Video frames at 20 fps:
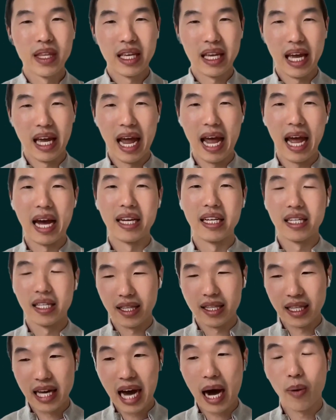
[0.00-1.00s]
and
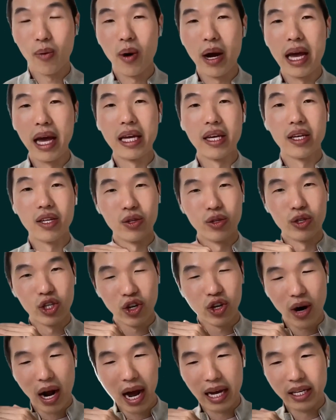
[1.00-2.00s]
that way you
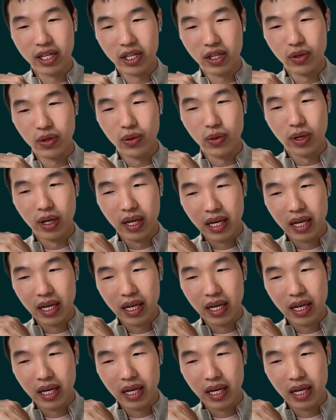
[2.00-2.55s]
try to